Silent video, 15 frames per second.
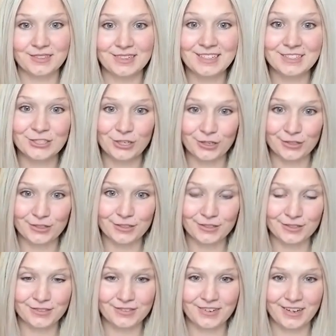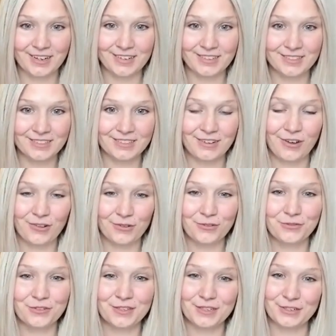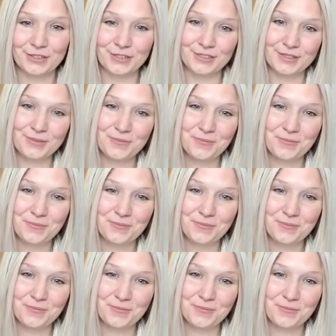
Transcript: each other and all over the earth.